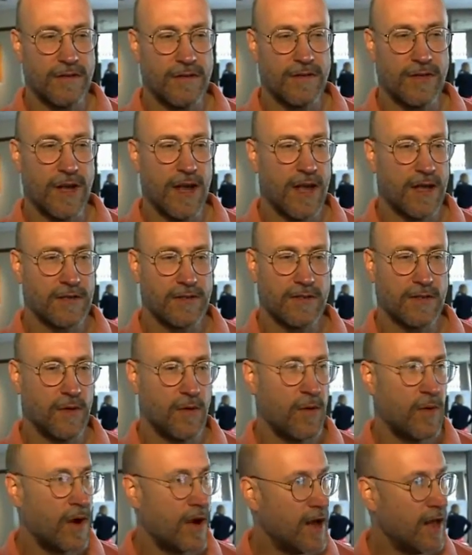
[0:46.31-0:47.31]
jazz so
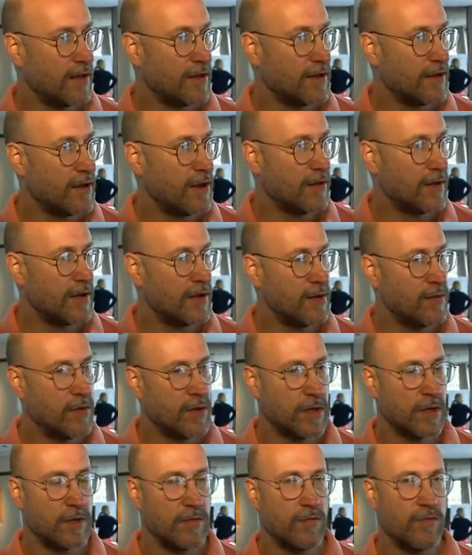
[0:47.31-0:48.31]
well, you know, that he
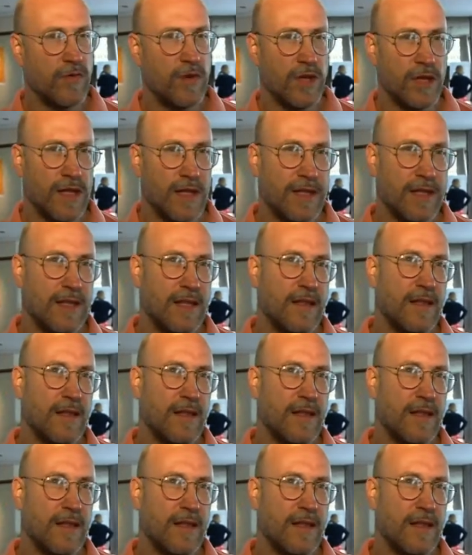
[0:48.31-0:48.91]
wouldn't really